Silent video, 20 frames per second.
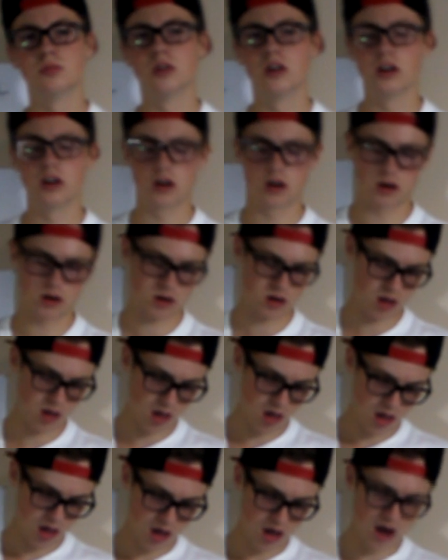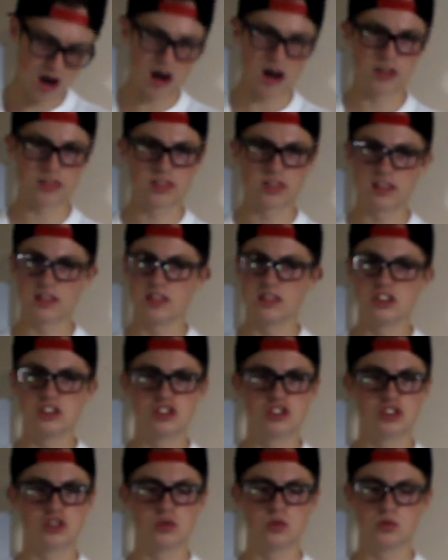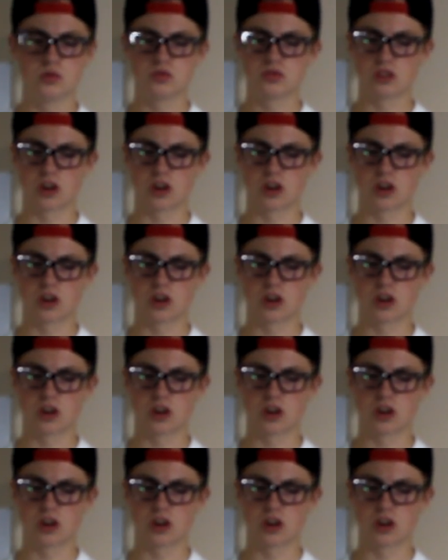but I think these shoes